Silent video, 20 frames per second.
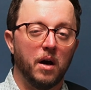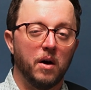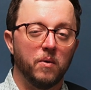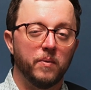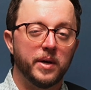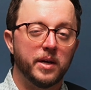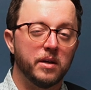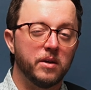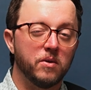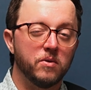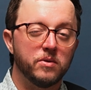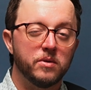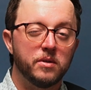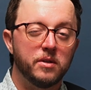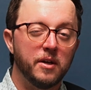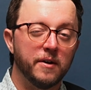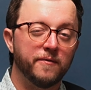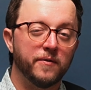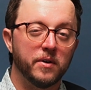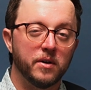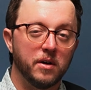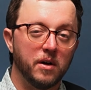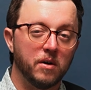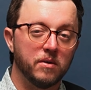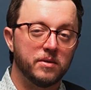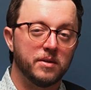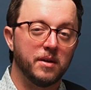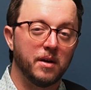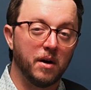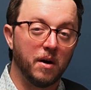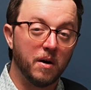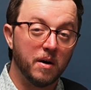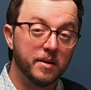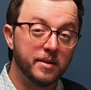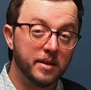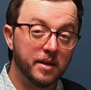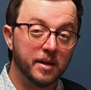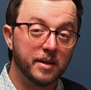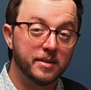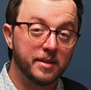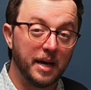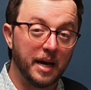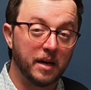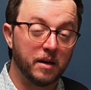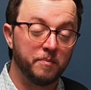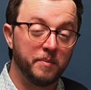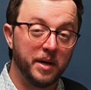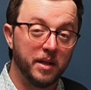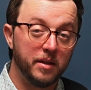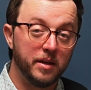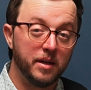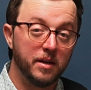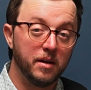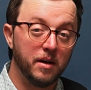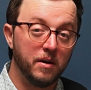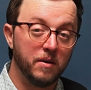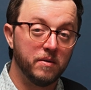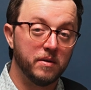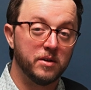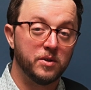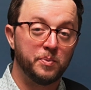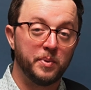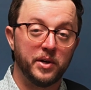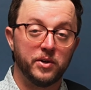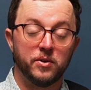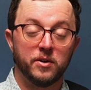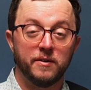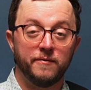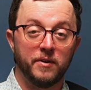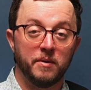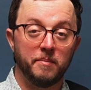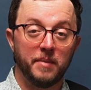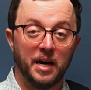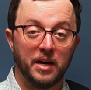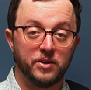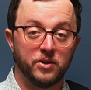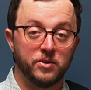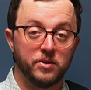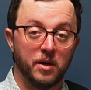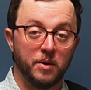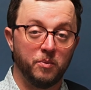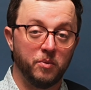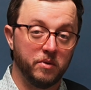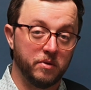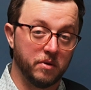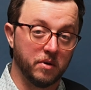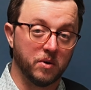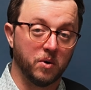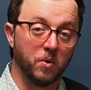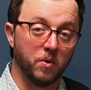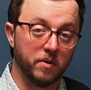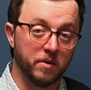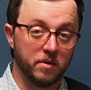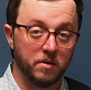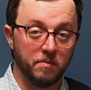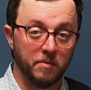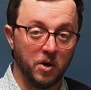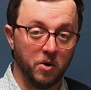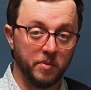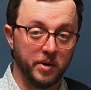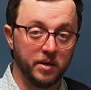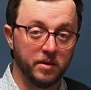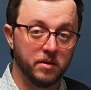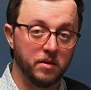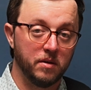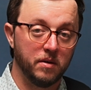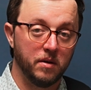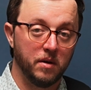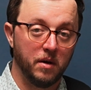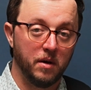we can use different notes that aren't the exact melody note, especially if it matches up with the chord of the moment.